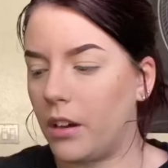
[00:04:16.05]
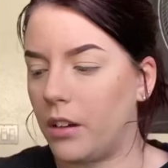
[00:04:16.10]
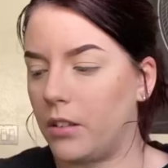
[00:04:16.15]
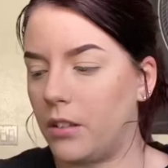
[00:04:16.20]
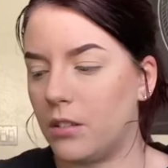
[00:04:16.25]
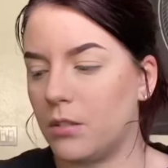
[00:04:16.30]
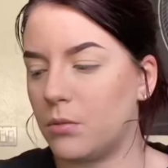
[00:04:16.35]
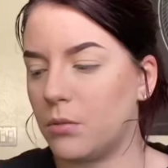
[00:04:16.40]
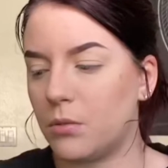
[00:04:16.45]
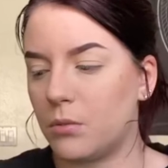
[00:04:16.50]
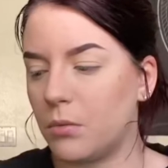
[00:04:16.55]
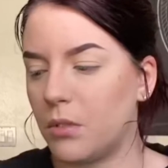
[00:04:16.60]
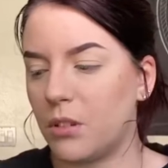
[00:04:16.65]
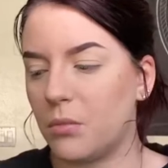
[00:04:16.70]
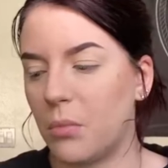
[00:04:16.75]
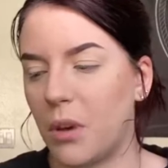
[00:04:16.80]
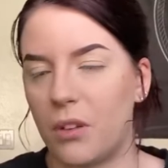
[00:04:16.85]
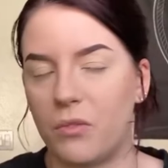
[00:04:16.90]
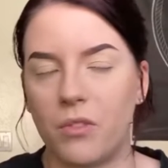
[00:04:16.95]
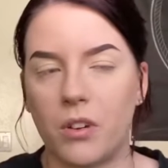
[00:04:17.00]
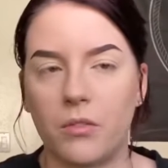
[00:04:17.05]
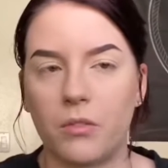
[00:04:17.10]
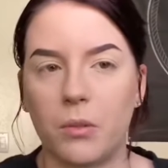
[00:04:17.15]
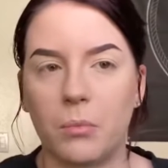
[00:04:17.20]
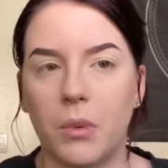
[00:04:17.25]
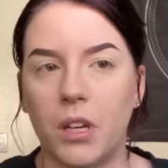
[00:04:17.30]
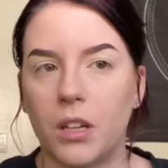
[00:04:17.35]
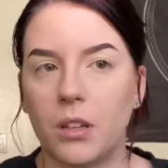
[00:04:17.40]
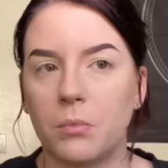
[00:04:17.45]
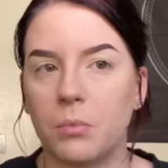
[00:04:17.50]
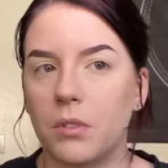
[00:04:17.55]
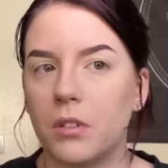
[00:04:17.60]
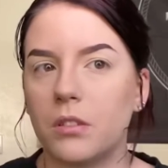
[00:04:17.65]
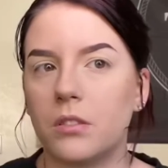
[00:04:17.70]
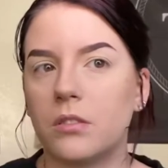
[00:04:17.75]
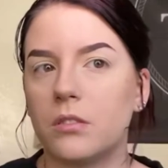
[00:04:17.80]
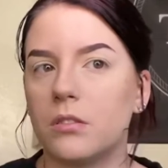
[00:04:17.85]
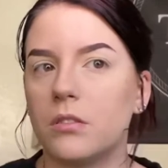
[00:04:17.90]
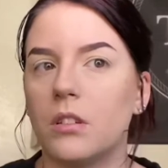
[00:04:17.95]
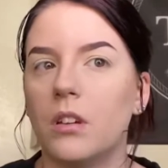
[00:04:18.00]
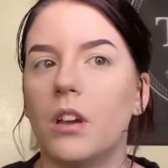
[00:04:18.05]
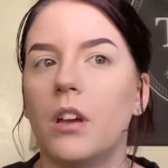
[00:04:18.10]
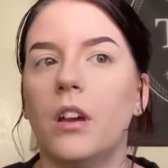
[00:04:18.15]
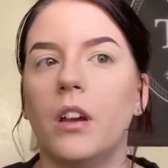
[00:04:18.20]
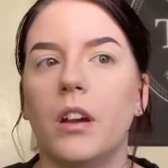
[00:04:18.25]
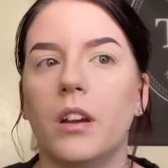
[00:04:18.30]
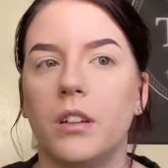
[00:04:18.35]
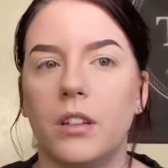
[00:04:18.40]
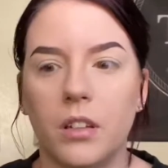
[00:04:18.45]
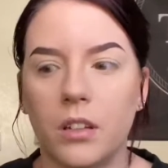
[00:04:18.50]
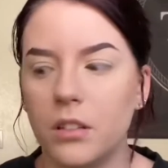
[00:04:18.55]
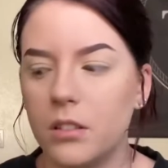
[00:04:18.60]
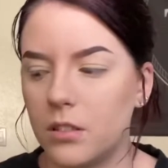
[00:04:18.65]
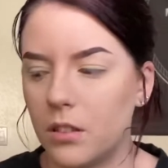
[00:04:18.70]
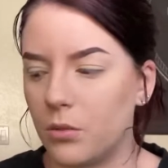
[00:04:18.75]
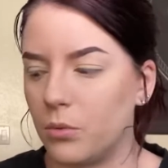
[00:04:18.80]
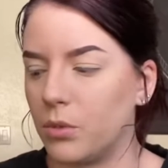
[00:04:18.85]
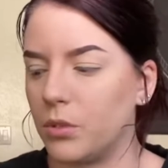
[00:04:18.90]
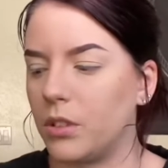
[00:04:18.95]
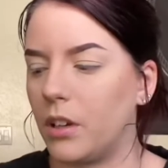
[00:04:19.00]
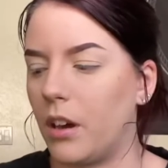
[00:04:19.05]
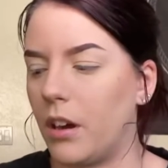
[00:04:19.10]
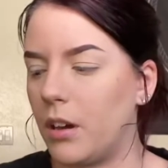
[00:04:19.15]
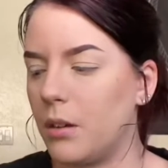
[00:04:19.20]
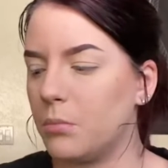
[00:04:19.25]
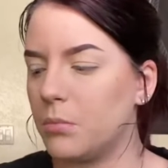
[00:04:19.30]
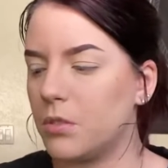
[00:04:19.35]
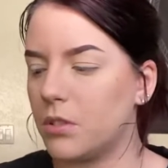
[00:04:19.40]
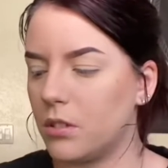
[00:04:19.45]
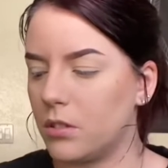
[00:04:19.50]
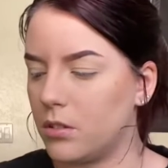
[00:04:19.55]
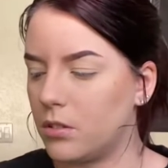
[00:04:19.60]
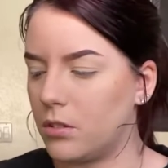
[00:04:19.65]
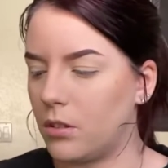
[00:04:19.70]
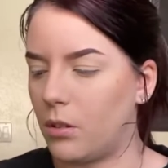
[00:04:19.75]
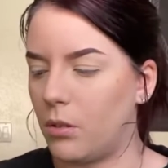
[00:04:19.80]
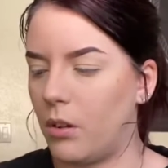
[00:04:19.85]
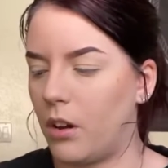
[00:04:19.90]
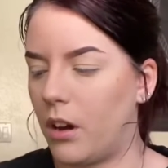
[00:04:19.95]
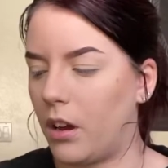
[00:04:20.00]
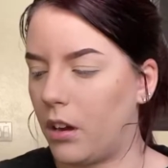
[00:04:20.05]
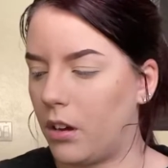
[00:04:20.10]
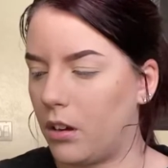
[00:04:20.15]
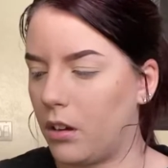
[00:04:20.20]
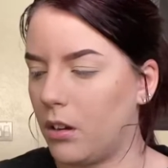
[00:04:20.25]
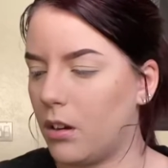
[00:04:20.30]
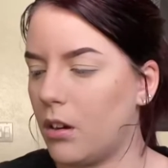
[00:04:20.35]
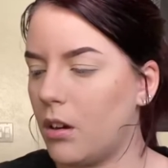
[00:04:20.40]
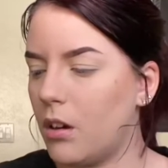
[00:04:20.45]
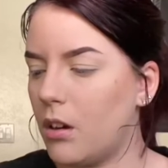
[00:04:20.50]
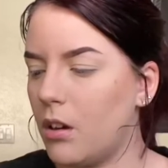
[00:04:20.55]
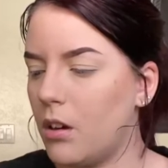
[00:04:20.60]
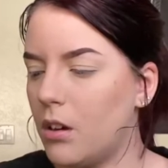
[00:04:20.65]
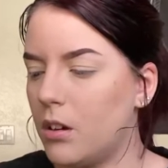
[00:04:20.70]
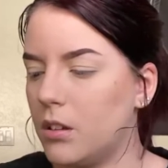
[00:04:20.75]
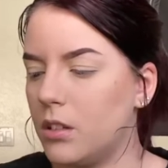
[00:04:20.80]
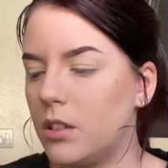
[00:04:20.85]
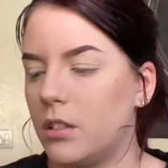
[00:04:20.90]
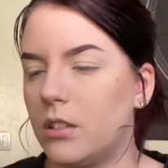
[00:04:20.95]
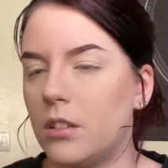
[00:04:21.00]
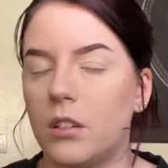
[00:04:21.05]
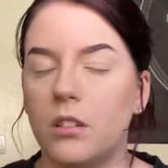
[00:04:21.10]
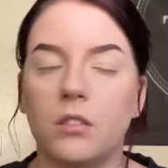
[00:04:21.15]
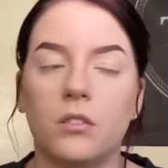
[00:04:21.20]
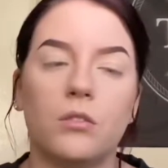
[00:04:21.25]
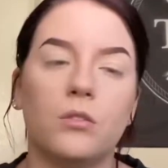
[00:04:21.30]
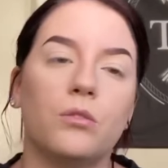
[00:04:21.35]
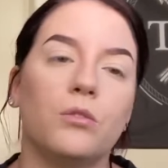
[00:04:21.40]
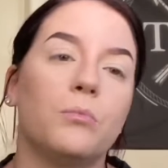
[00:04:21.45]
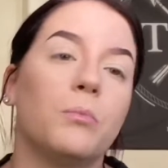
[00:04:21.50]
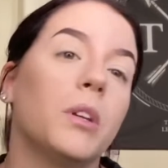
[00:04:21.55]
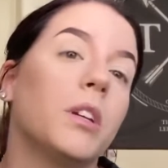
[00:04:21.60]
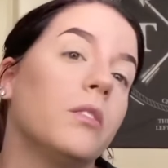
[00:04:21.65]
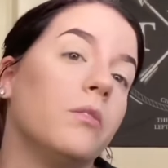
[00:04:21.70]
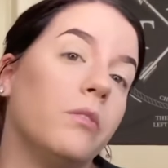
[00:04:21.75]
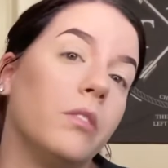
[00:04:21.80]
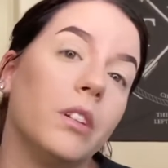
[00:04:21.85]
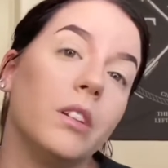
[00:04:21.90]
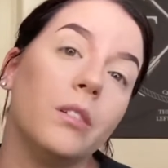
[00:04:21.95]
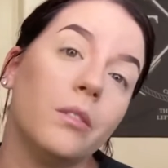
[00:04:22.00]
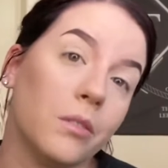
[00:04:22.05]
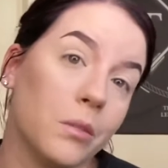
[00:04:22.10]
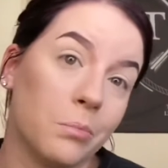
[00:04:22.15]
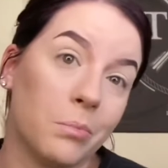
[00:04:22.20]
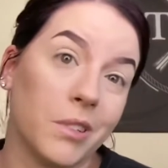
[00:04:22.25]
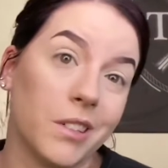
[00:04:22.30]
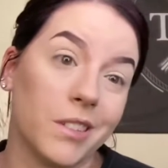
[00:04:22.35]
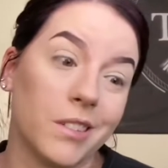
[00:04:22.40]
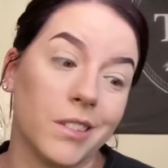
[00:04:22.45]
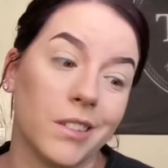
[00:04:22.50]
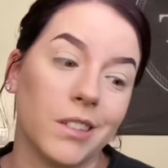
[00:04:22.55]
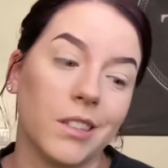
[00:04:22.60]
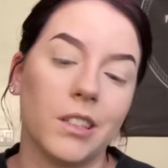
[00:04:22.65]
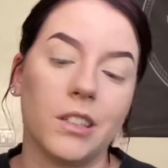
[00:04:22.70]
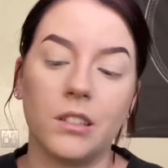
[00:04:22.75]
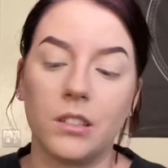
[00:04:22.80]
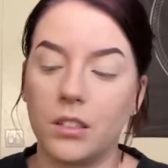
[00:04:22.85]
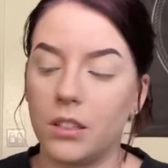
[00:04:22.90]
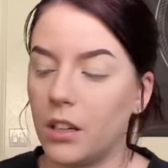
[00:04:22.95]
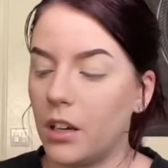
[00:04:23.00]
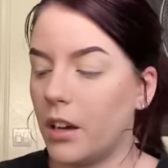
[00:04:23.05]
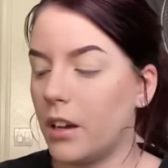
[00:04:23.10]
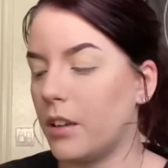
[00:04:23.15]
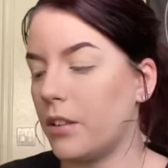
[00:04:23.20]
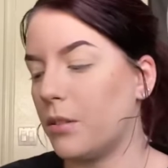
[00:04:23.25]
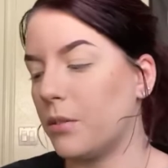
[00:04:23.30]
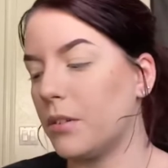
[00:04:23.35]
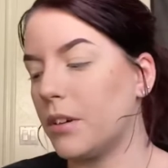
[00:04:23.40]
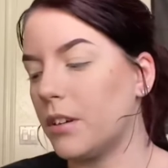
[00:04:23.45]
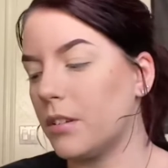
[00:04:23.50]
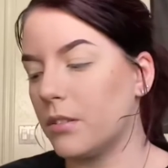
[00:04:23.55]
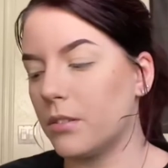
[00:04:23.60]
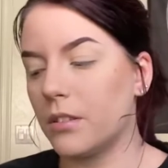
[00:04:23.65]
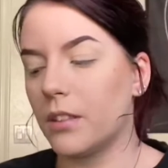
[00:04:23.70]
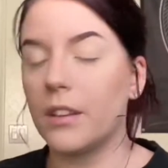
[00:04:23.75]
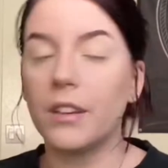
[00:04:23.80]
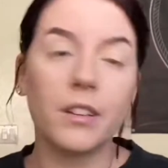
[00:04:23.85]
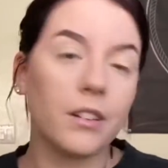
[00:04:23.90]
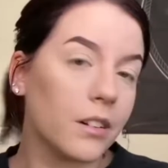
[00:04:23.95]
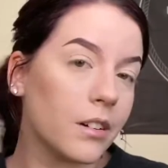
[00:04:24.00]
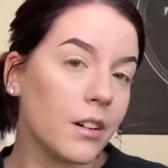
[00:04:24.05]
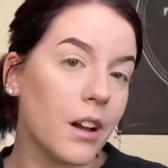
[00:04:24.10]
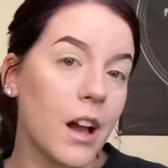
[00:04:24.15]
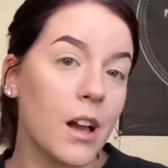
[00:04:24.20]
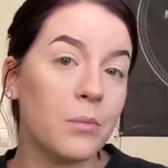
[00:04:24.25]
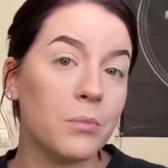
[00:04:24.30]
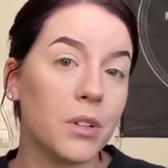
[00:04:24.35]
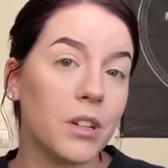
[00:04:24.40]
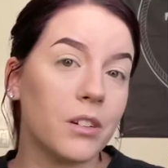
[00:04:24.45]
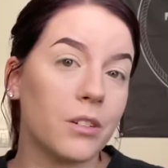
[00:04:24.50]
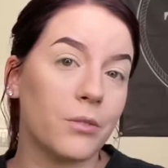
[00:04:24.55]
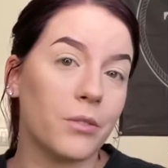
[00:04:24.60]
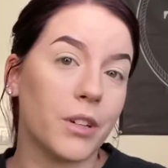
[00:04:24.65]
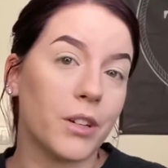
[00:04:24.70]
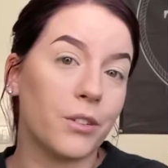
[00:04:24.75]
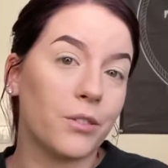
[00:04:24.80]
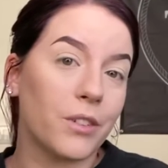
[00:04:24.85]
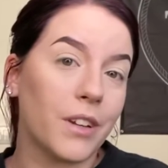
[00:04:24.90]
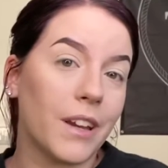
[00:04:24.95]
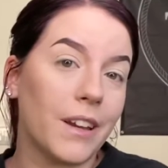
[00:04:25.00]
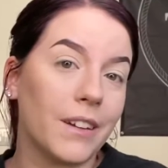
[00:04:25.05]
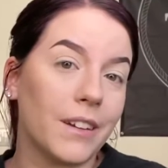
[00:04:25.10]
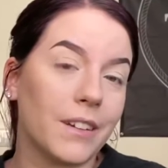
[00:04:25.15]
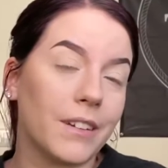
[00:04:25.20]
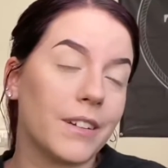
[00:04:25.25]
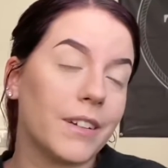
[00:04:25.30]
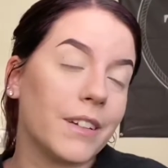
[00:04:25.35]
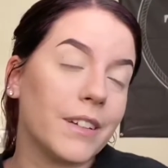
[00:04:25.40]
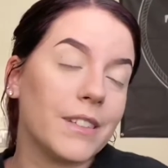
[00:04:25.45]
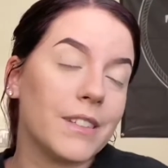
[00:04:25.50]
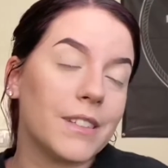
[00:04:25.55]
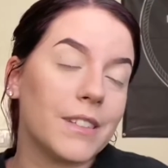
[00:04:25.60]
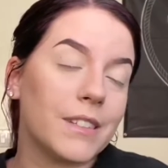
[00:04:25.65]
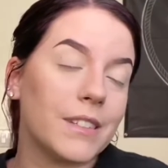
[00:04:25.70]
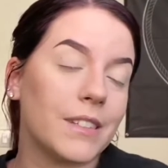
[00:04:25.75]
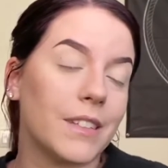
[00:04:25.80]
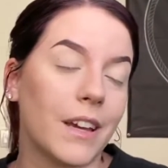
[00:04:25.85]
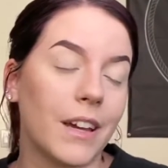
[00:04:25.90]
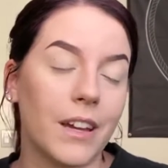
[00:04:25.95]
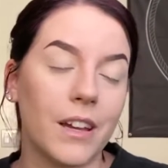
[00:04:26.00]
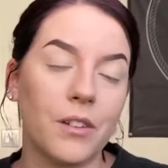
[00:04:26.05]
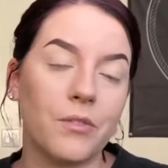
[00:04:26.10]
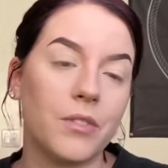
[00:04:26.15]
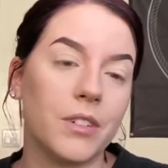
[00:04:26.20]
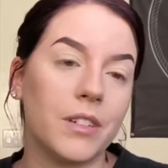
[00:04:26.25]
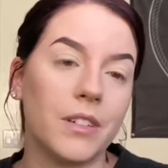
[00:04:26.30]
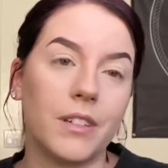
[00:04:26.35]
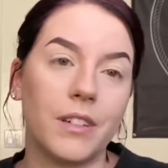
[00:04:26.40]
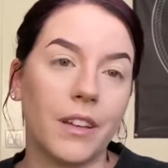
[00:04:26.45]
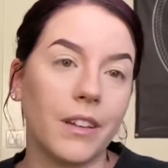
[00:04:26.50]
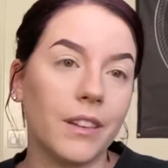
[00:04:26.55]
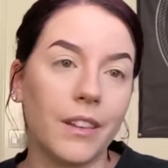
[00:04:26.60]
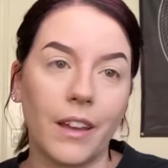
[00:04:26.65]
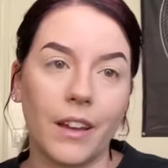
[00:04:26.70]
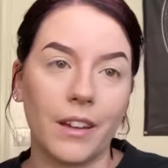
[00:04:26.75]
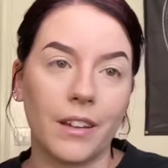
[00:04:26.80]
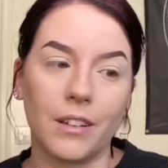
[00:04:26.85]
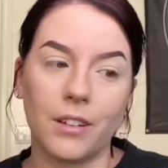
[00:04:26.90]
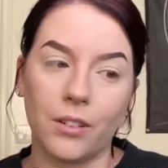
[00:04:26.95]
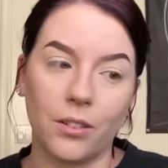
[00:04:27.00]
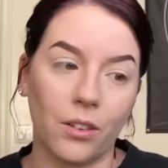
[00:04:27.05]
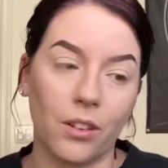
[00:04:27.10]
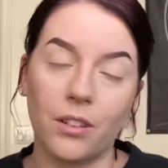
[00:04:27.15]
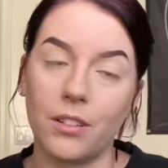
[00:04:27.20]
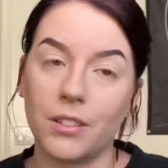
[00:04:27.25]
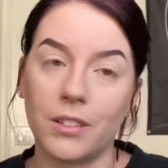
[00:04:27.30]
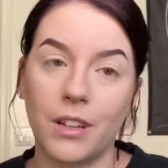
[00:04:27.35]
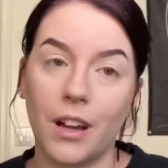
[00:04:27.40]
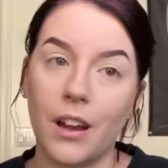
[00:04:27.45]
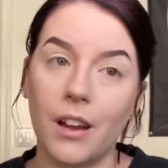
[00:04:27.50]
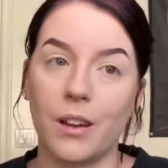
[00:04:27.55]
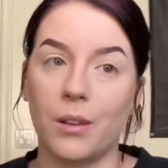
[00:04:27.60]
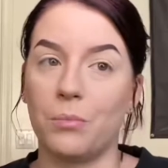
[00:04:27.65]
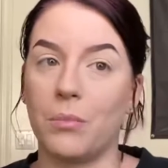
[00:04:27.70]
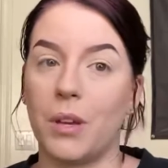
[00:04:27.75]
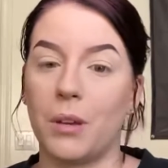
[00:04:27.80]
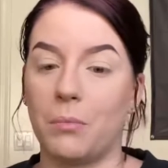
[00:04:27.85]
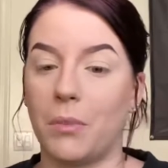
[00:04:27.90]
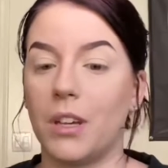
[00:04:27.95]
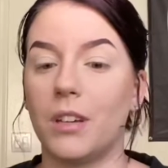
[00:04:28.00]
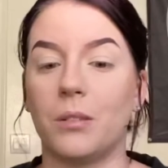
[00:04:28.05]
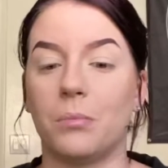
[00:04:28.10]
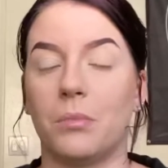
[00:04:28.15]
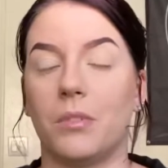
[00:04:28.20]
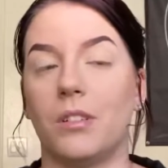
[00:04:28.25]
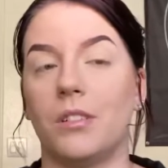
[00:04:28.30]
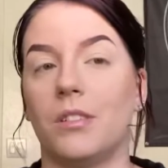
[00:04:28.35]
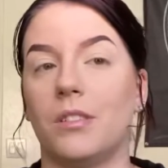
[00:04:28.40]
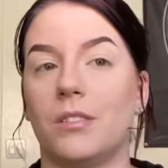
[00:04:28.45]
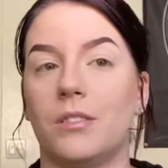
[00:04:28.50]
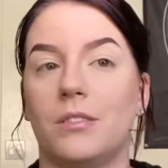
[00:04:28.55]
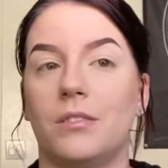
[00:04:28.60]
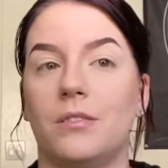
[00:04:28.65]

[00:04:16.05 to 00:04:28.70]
This was one of my favorite makeup looks I did it several times and so I decided to make a video about it and three years later I'm gonna recreate it because I haven't done that in a long time that makeup look